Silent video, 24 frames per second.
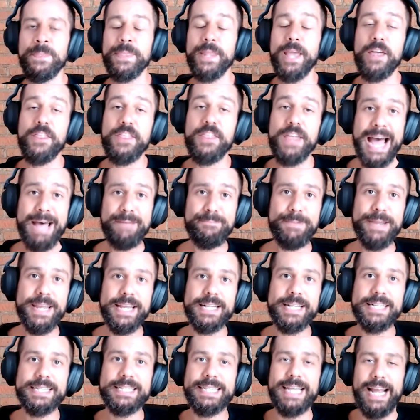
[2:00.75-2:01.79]
That
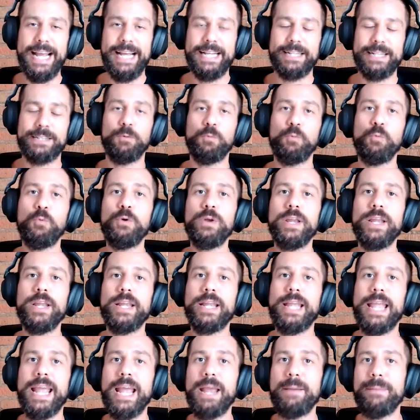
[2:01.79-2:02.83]
being said, we
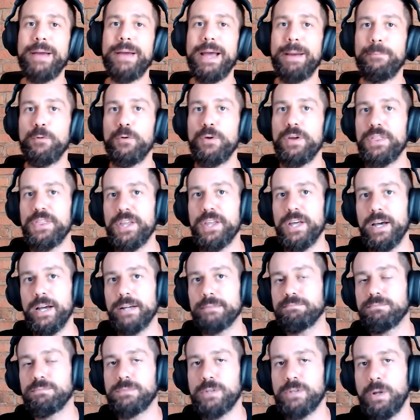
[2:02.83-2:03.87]
came up with
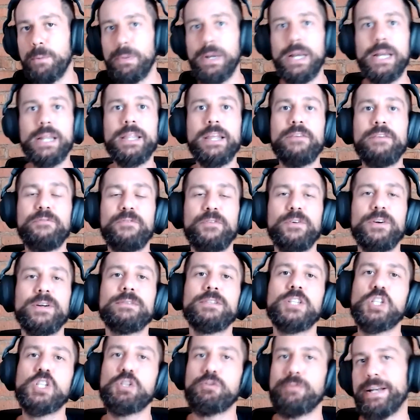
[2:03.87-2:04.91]
a completely
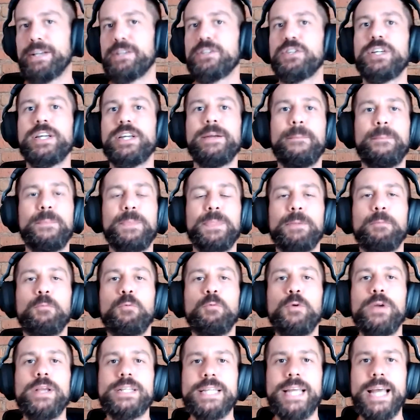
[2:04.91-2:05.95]
different strategy.
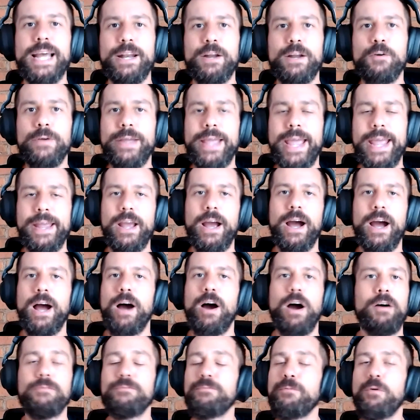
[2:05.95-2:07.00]
We said, okay,
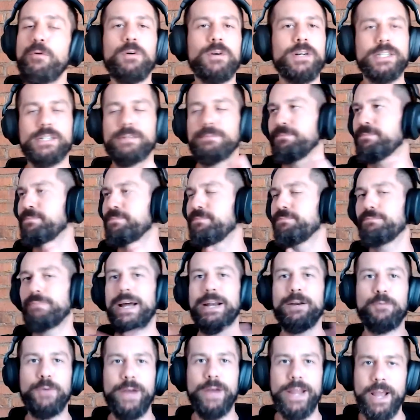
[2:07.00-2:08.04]
of course,
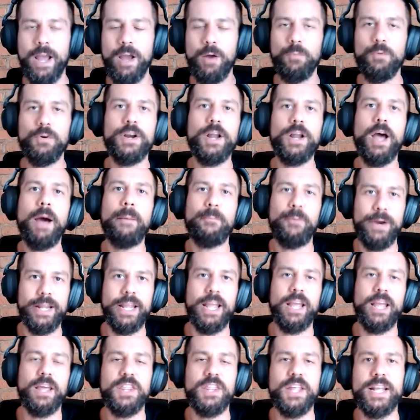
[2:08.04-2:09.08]
by the way, we're not
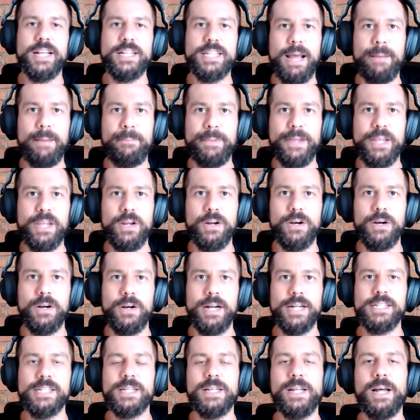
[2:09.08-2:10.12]
breaking things up here.
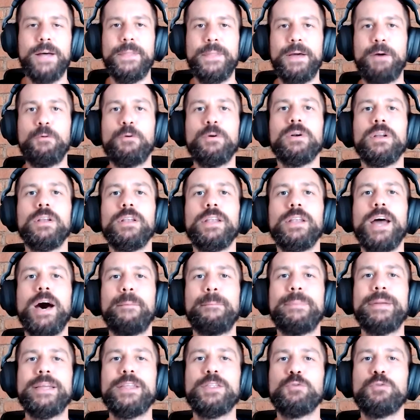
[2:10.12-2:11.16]
It's not that we will
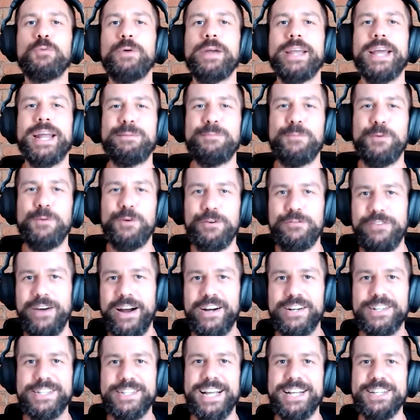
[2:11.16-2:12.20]
not be doing any more
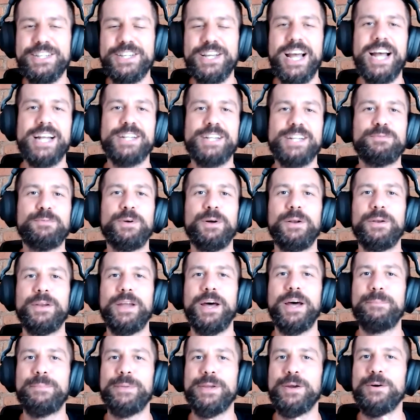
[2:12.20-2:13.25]
fireside chats. We will
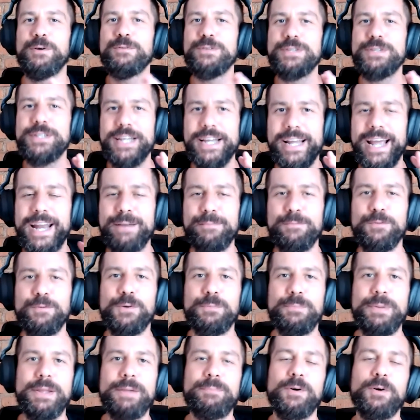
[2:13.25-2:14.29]
not be hosting any
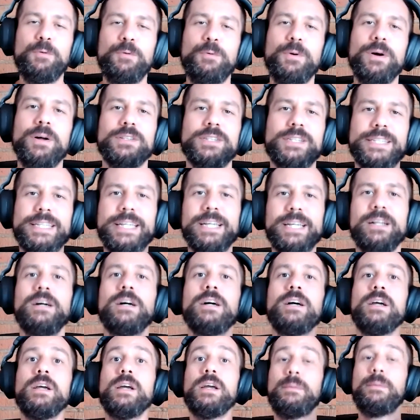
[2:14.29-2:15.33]
more people. We'll still
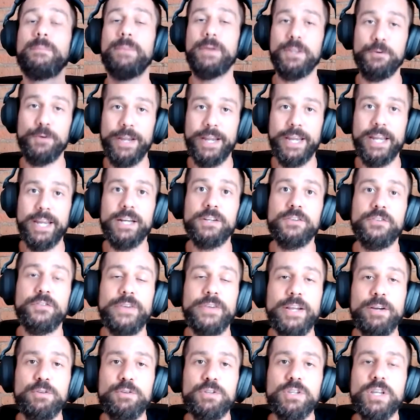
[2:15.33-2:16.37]
be doing
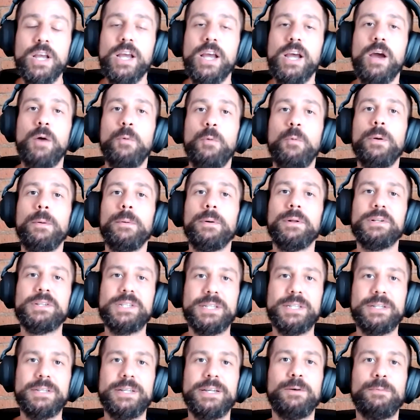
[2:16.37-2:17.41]
interviews. We will
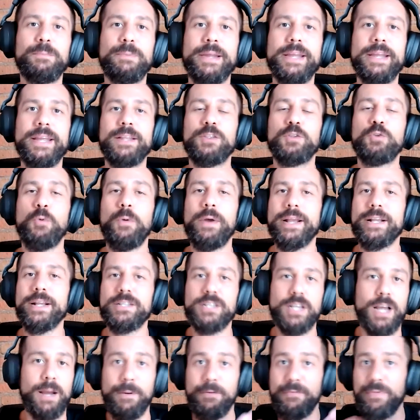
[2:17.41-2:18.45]
still be doing
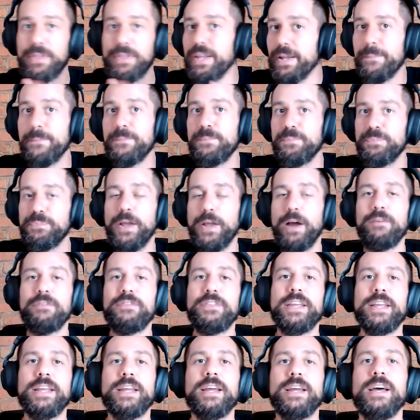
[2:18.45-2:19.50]
some of the
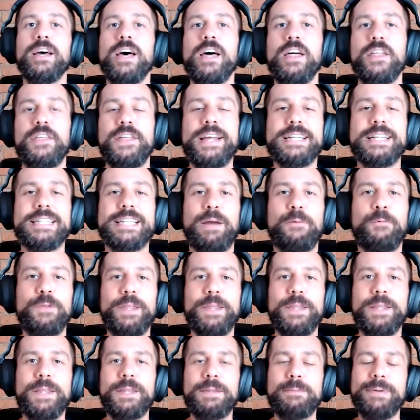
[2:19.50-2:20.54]
things that we
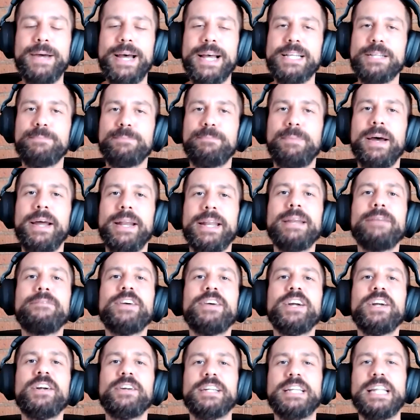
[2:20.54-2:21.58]
did in the past, but in a
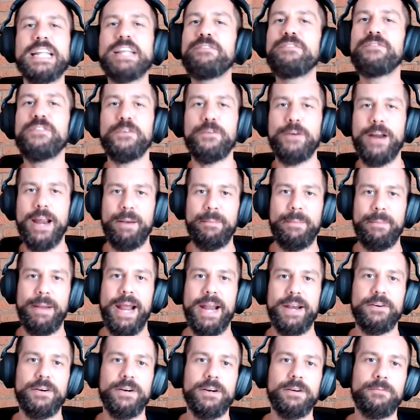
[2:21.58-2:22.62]
very different
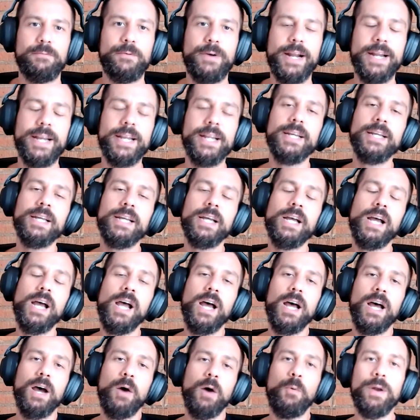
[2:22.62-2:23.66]
manner, right?
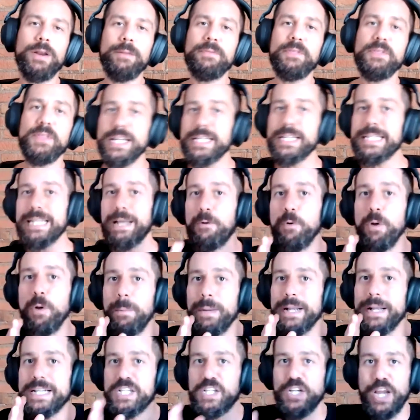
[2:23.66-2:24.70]
One of the things that will
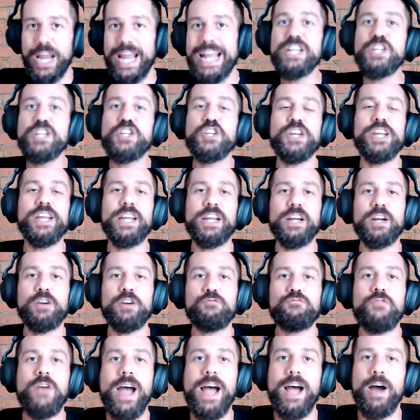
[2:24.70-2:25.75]
be changing
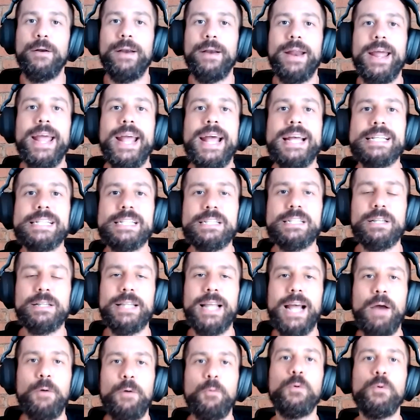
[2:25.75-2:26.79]
around is
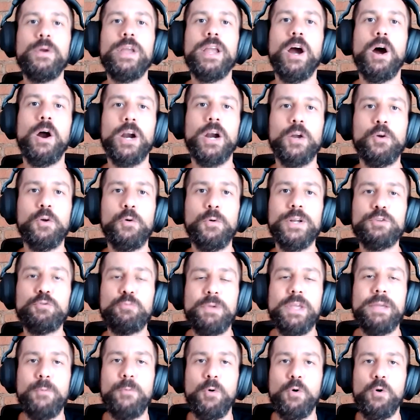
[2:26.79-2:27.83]
that we are going to
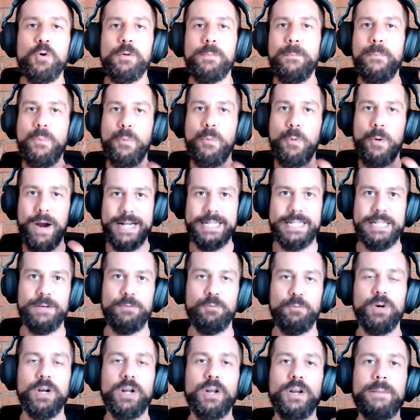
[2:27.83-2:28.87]
be more
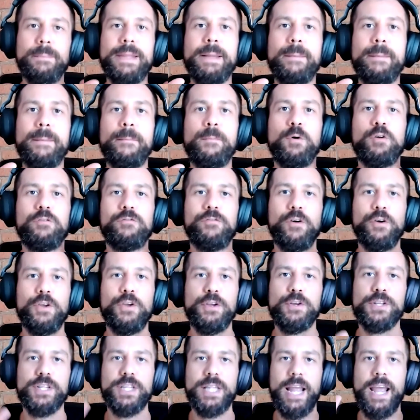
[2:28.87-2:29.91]
present. We're going to be more
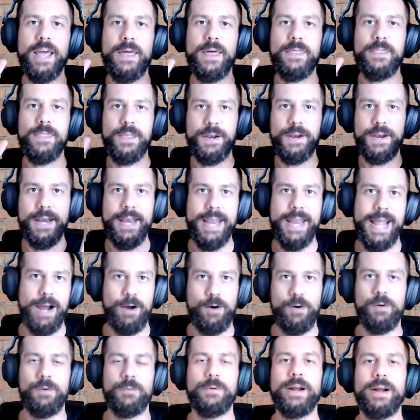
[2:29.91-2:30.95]
focused in the
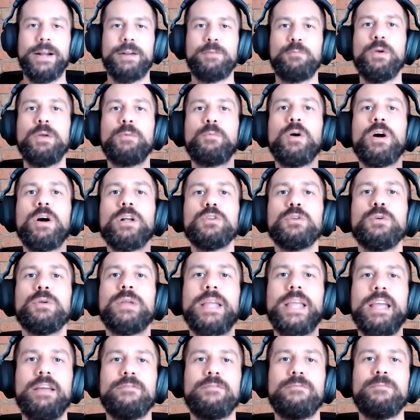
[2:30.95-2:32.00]
now, right? We want to
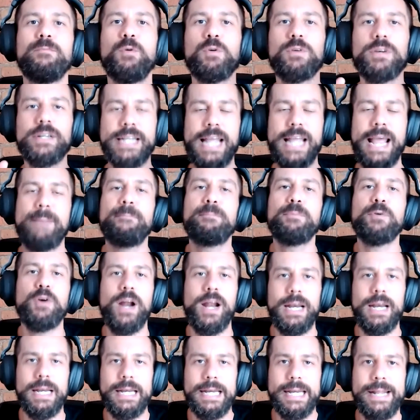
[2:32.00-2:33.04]
give more
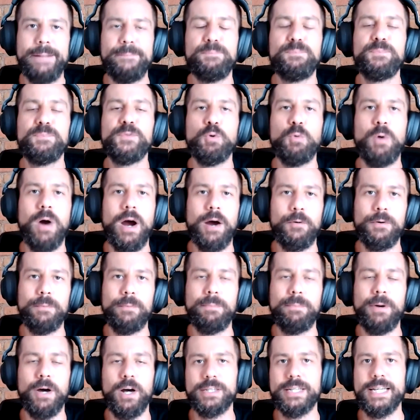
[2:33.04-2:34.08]
temporality to our
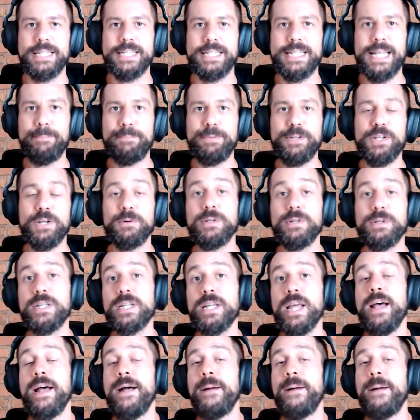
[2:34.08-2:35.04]
podcast episodes,